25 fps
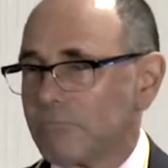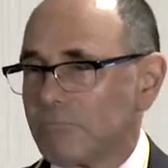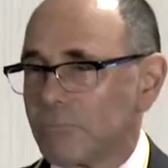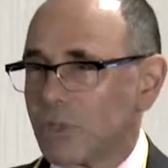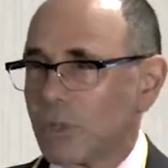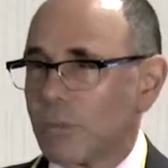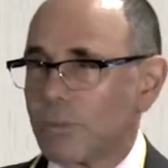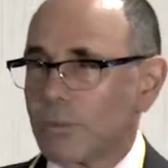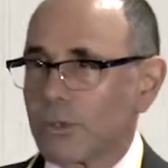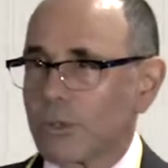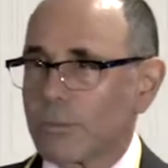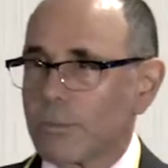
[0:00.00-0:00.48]

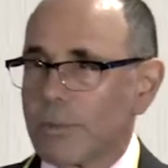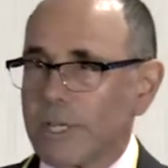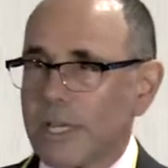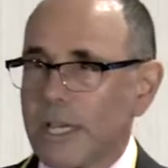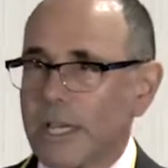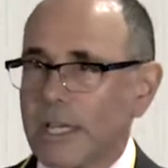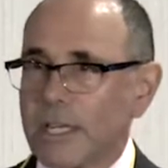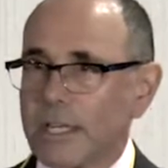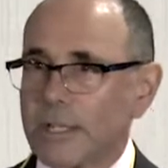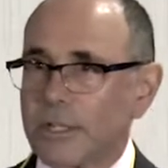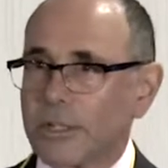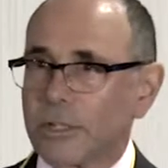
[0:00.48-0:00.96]

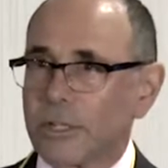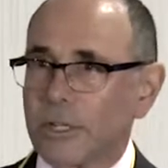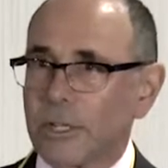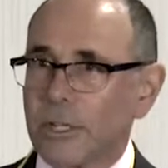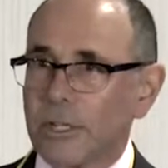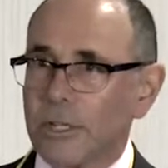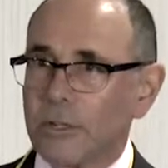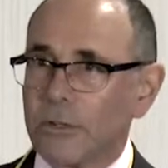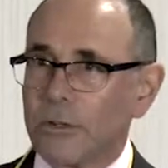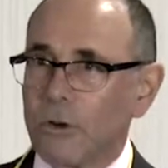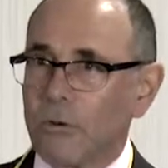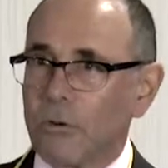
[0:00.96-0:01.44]
supraspinatus,
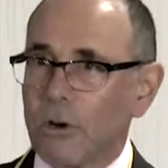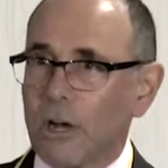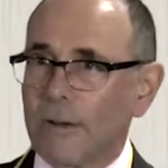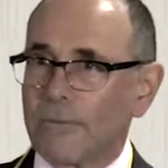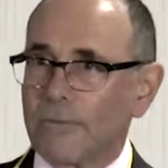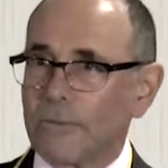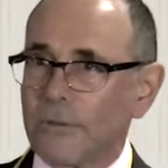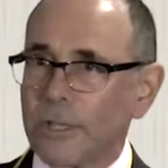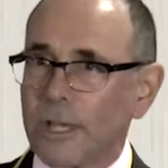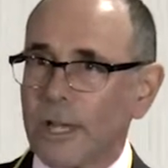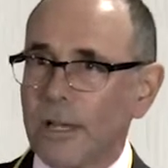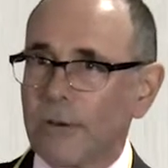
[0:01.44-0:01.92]
and you go
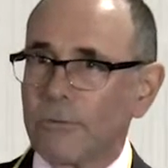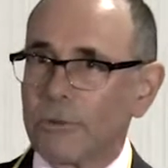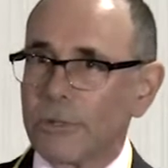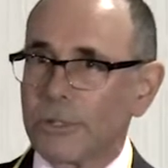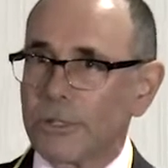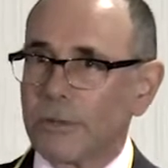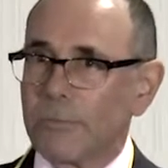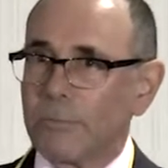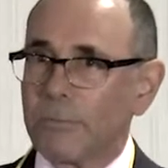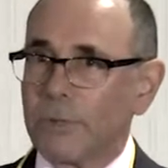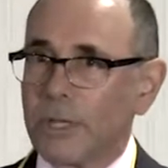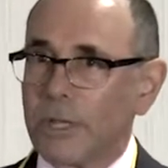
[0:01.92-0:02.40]
after that with
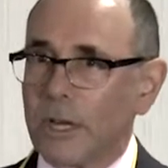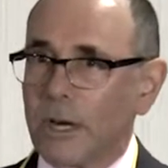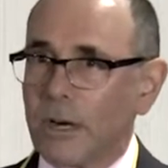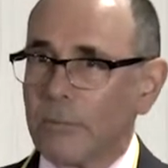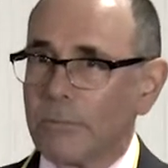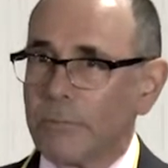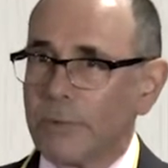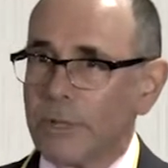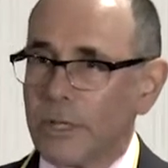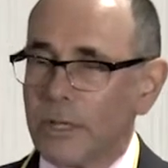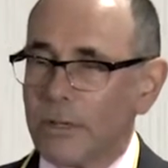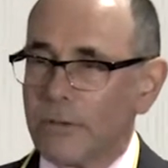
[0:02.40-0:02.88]
some
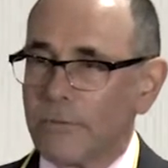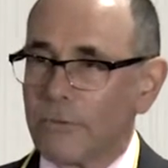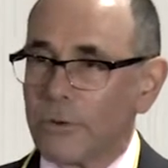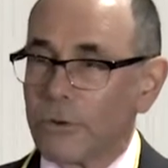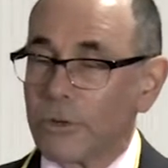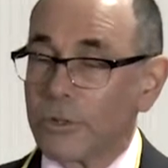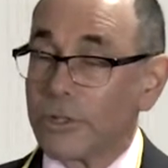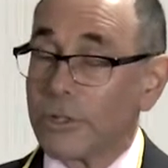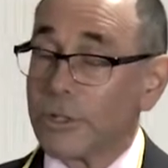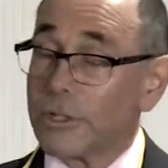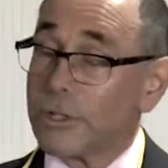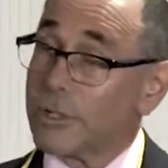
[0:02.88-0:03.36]
PRP,
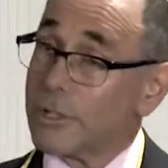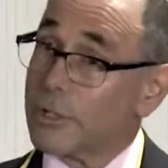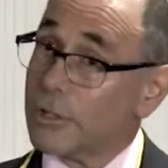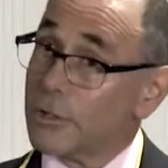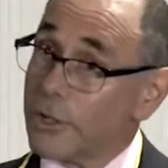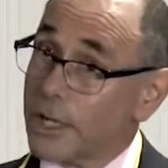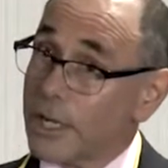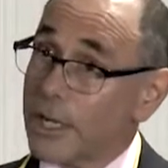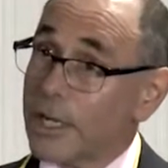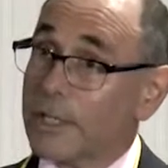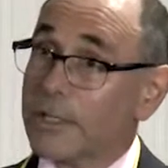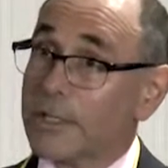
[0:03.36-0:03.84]
versus
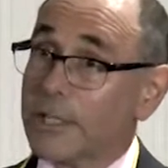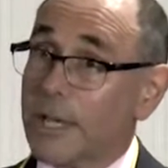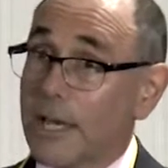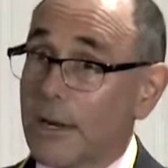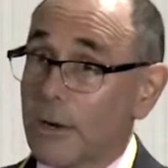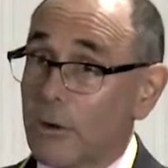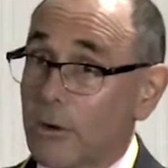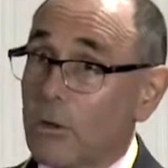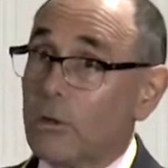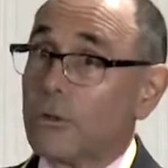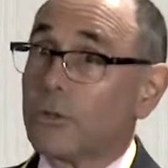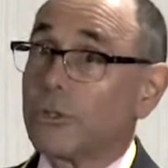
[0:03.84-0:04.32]
looking at
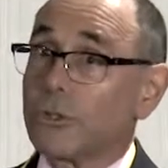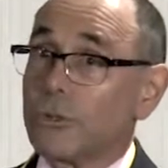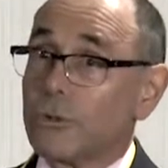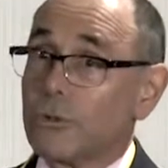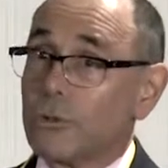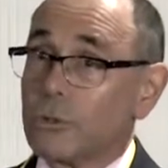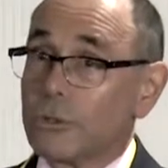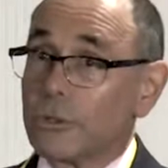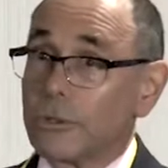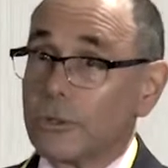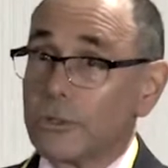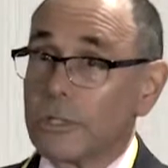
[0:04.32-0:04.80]
that whole
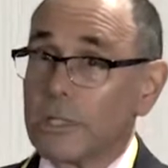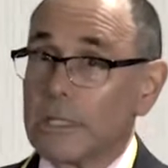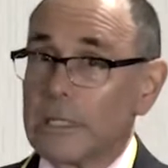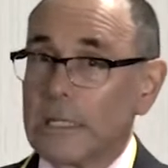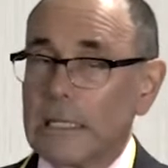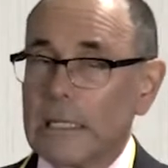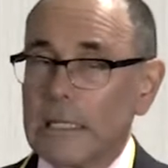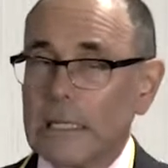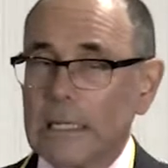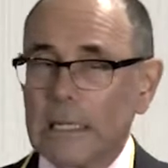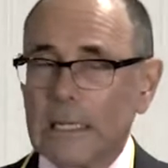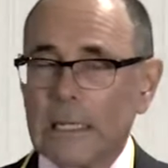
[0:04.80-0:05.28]
shoulder
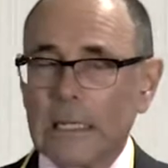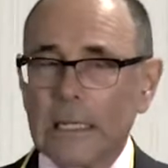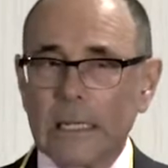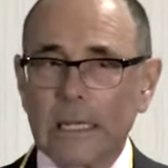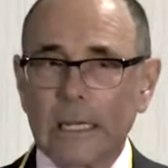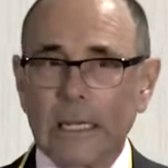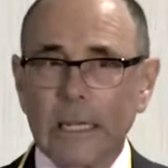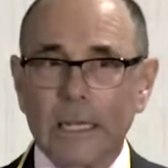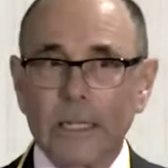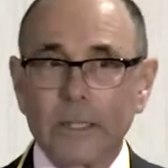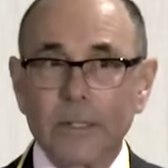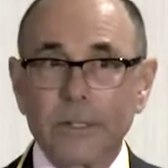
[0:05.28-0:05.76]

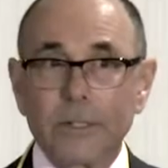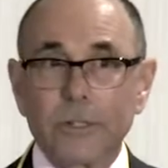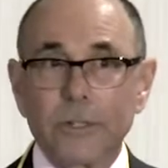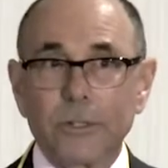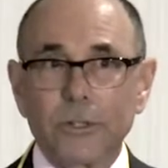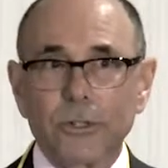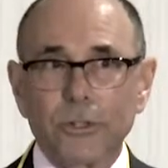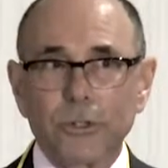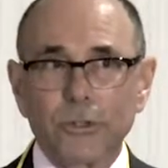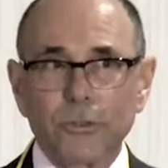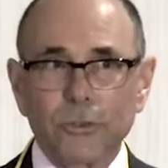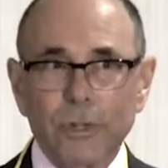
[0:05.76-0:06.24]

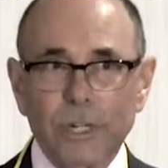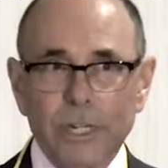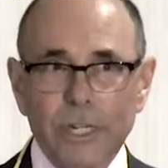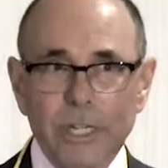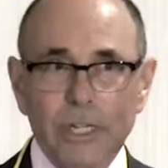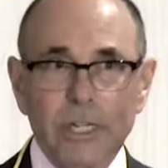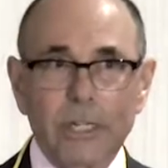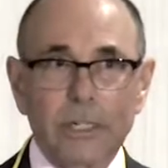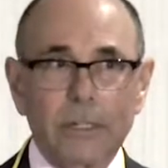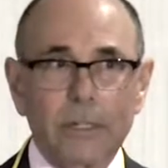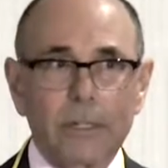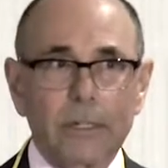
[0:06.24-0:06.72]
and
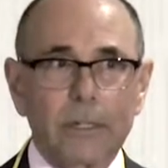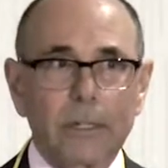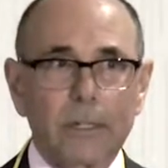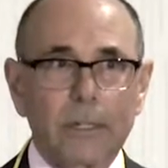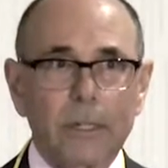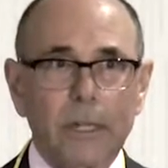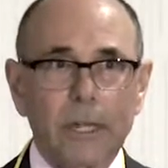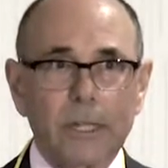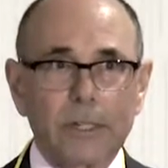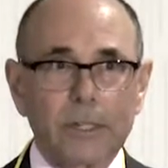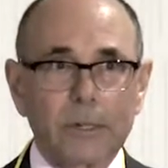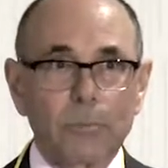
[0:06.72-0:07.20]
treating it
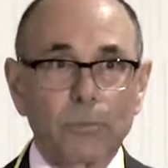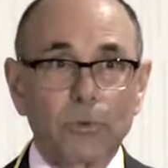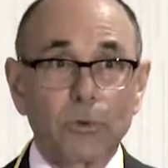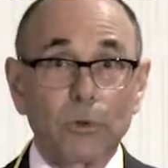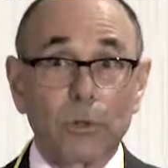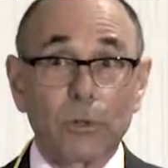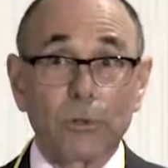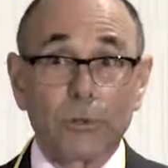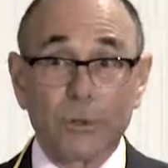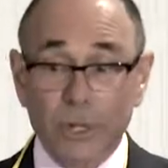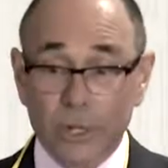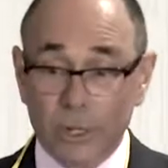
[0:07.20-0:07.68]
as a
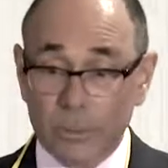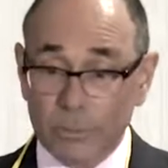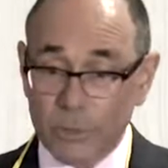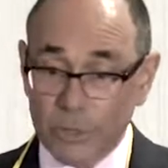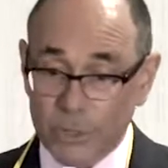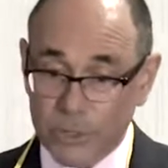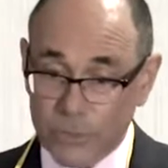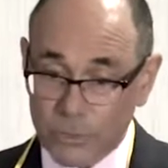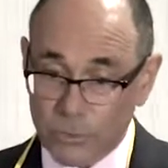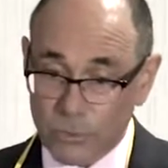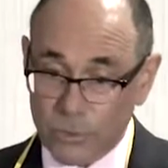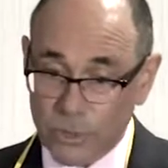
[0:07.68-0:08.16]

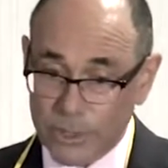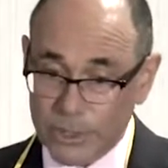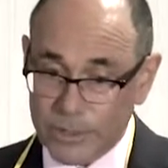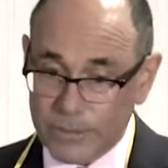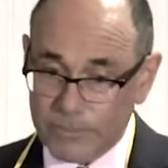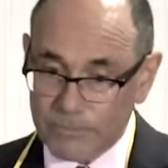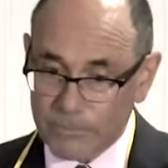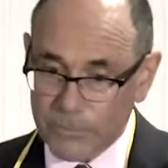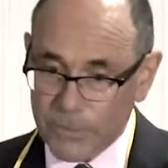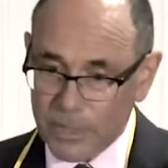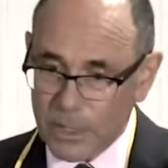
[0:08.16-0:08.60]
prolotherapist would.